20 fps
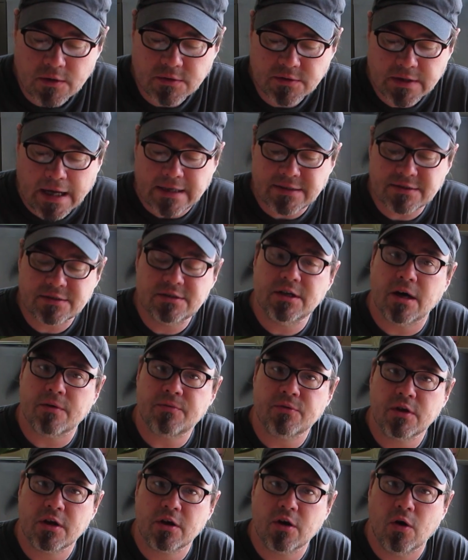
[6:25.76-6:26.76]
That's
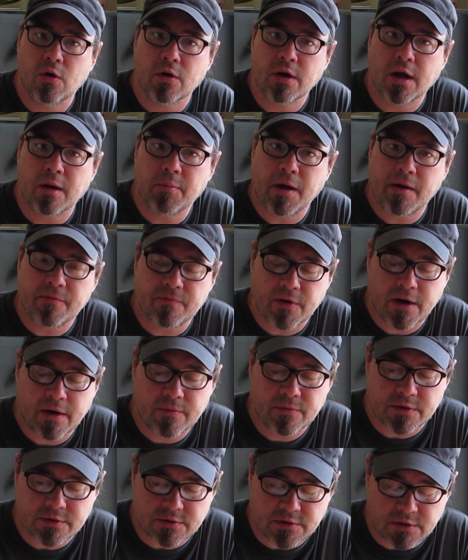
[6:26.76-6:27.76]
definitely going on my
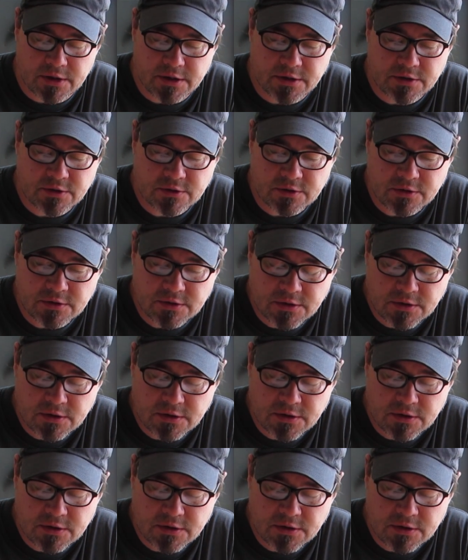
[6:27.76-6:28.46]
favorites list.